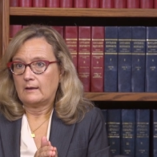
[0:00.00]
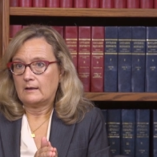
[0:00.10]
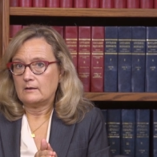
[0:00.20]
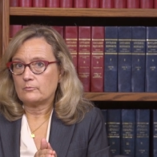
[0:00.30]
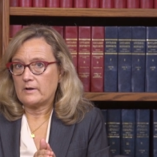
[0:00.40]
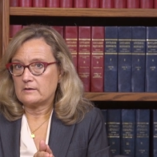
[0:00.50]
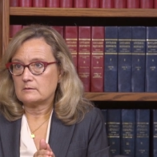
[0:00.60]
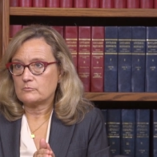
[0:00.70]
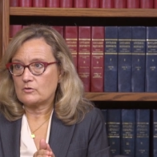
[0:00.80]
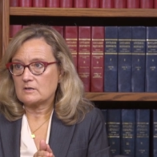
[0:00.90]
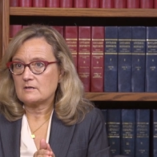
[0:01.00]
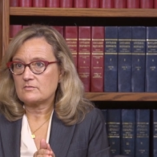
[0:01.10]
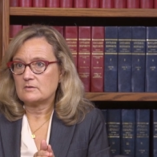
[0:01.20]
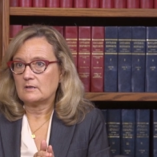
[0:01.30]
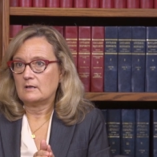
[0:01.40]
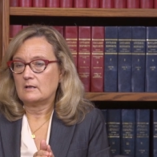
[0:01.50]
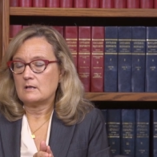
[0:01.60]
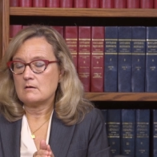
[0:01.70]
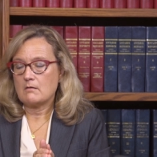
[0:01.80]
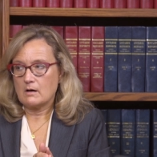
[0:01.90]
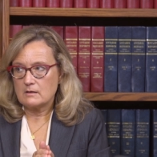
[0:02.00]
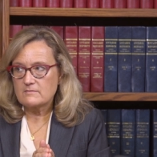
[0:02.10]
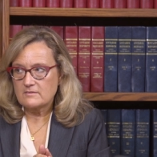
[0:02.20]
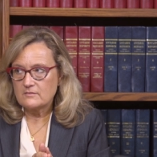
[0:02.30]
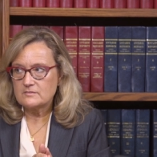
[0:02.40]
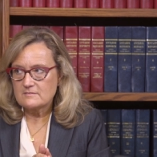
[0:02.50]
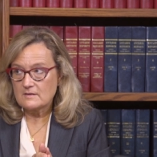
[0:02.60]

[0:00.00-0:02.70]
any random drug testing in a non-safety